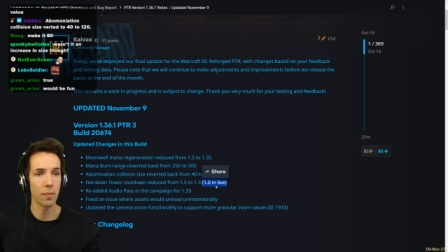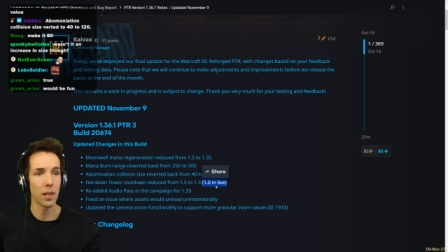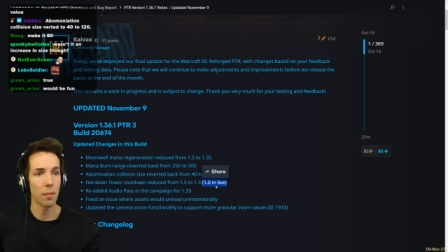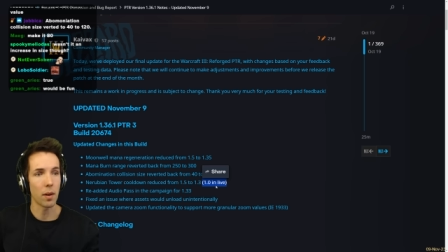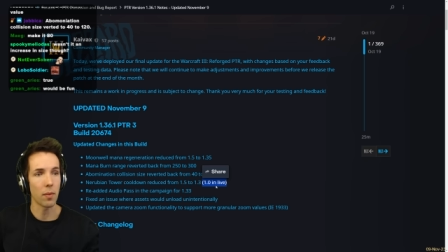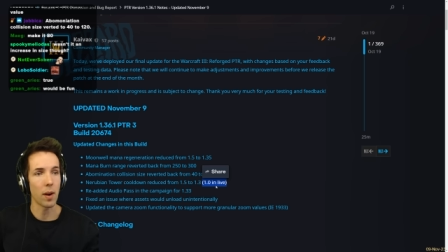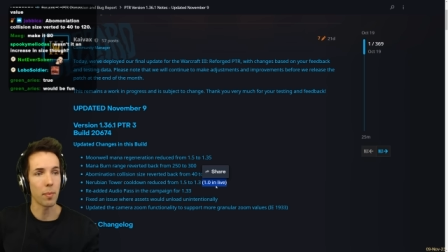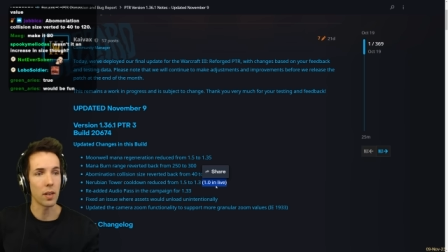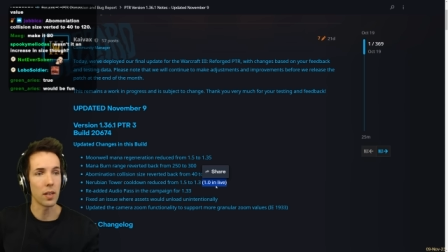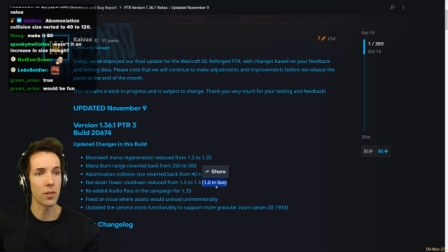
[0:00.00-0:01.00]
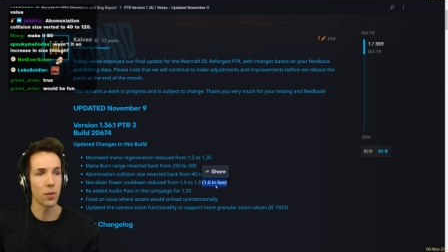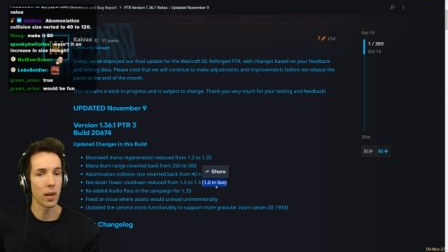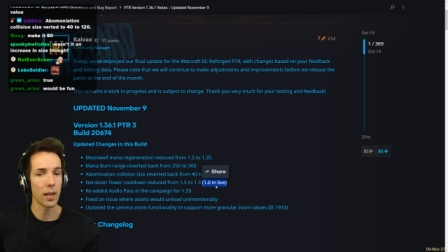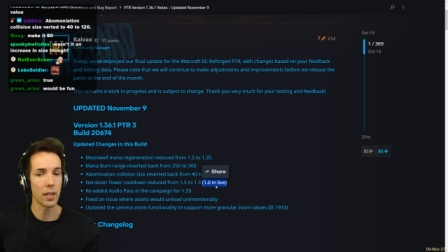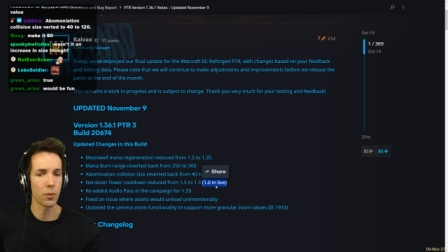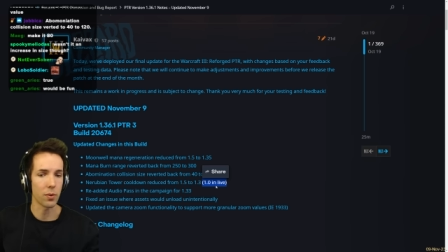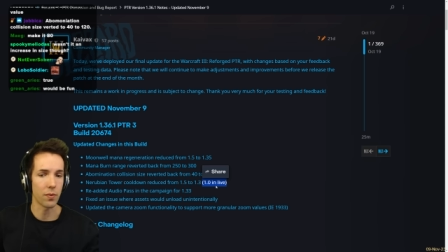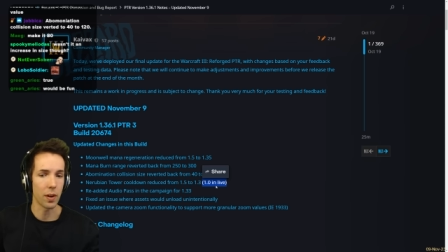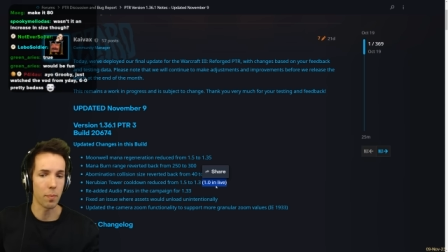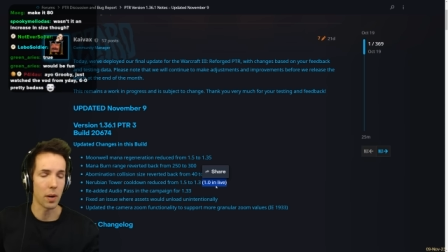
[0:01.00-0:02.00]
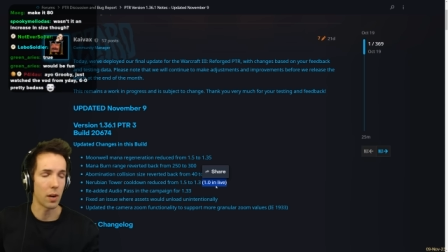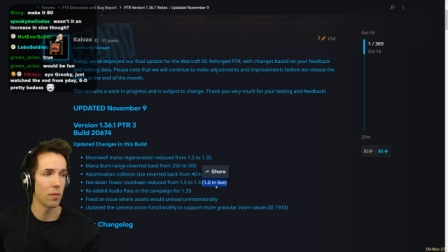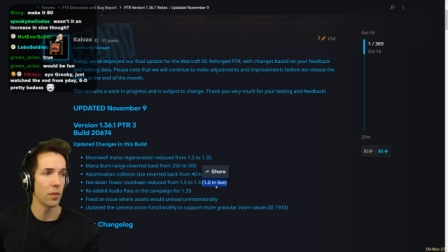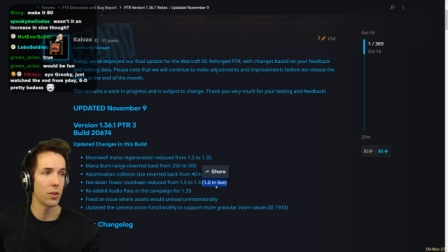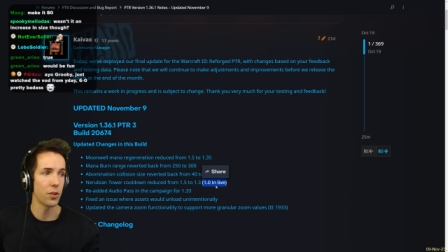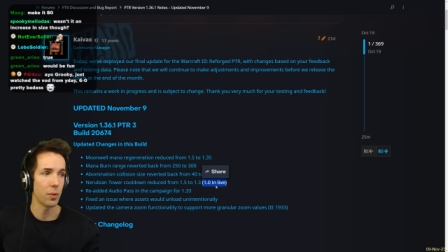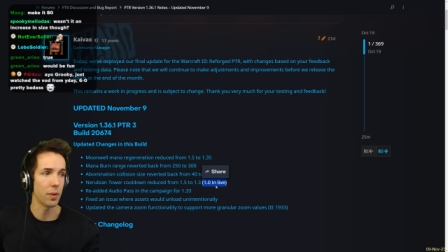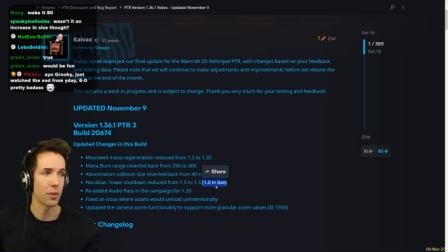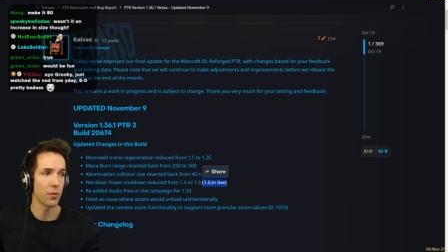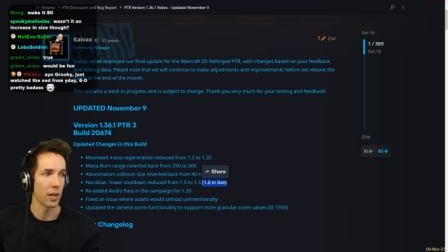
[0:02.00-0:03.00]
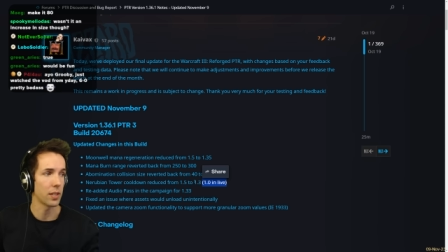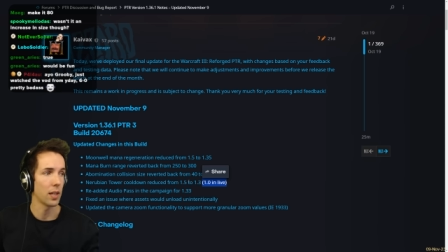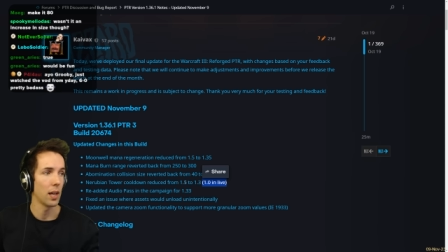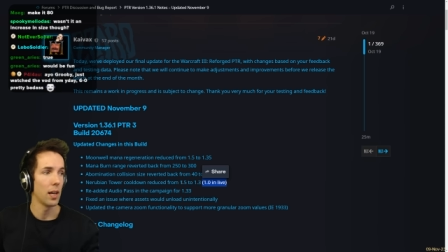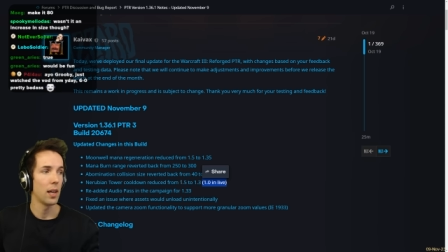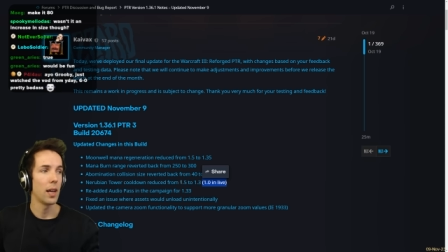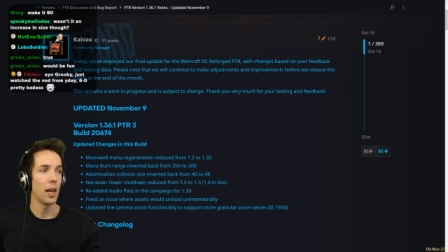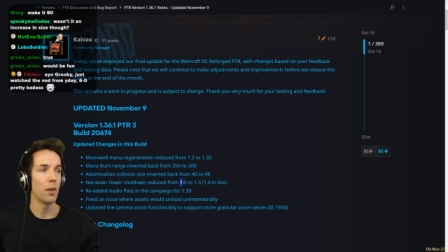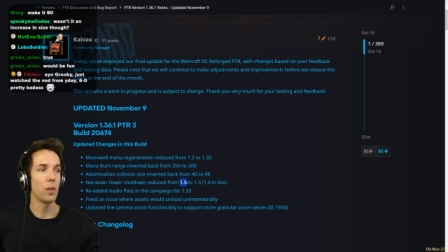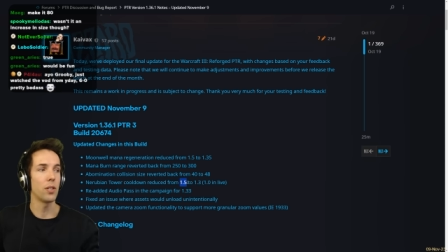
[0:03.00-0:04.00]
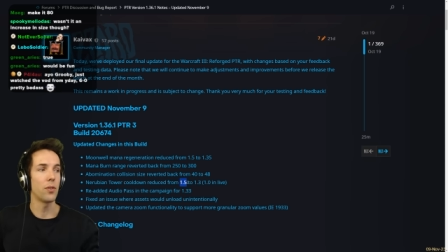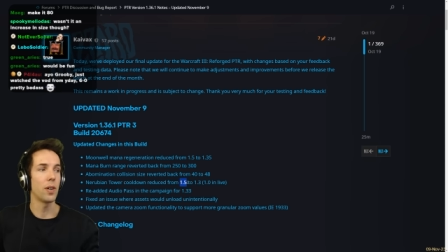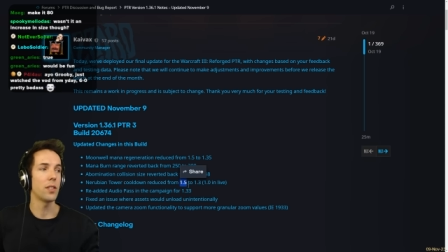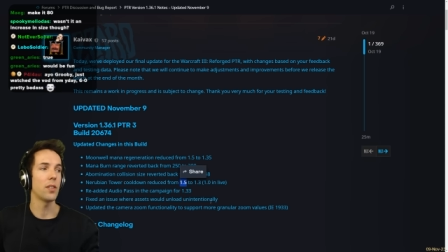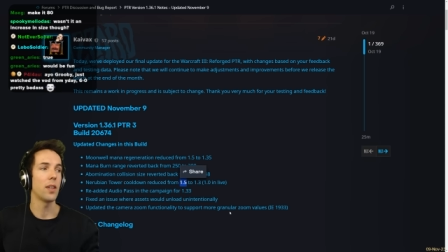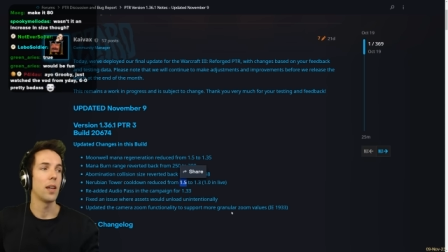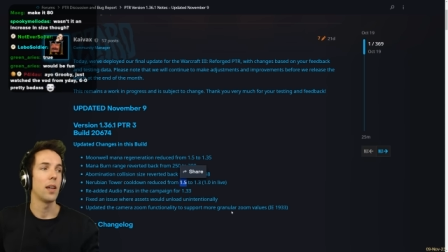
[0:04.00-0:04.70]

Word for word: time by rapidly toggling. This was very powerful and should be addressed. It was addressed.